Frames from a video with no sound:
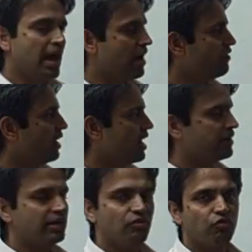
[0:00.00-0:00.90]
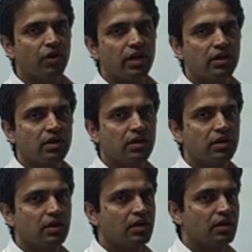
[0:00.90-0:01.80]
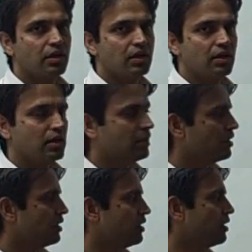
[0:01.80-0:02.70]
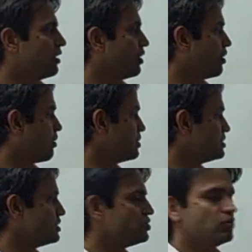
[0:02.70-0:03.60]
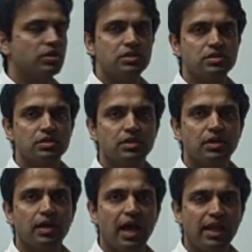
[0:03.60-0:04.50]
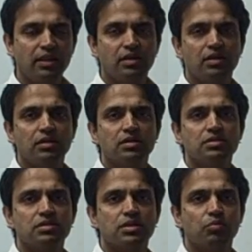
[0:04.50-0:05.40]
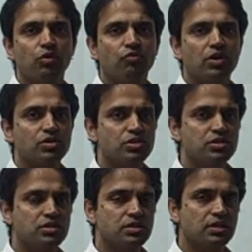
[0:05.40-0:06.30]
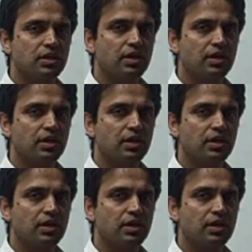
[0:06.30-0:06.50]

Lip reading: Having identified the business units and the support functions,